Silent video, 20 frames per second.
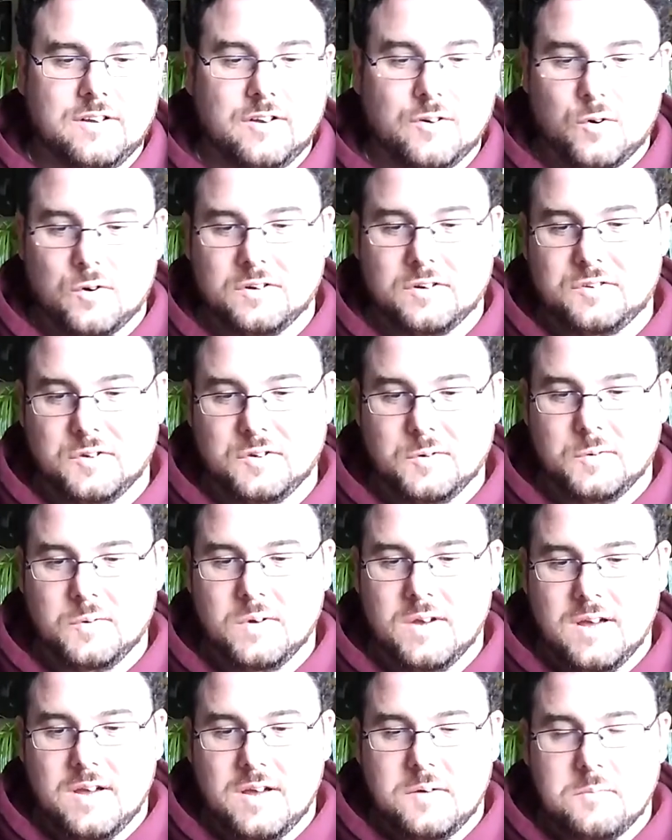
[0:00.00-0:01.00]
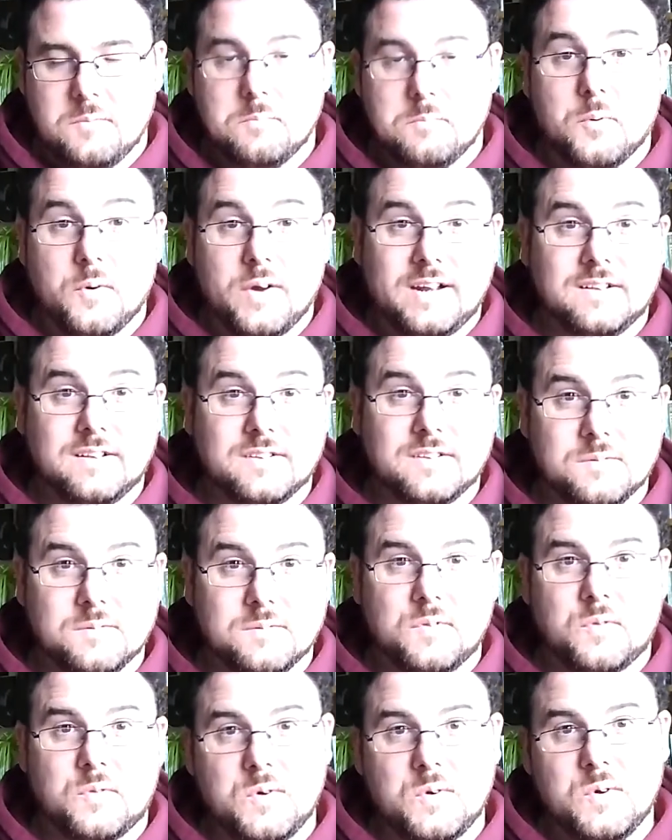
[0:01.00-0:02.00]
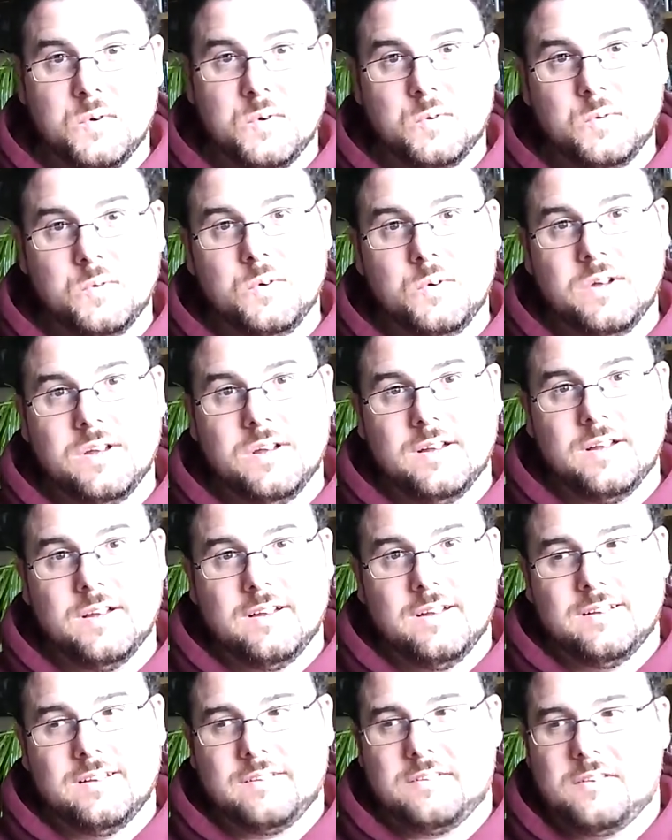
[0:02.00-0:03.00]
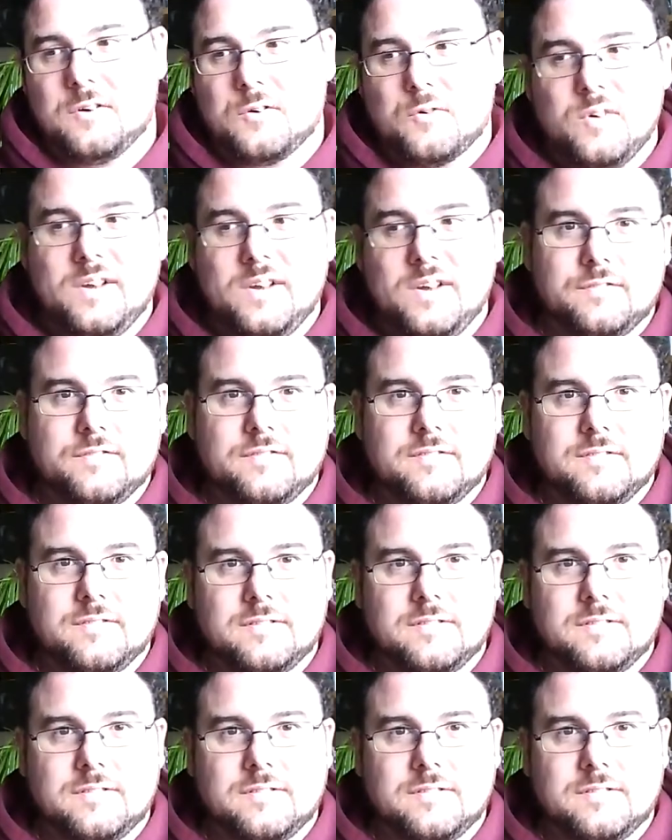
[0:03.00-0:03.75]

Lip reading: order to bring them through their grief,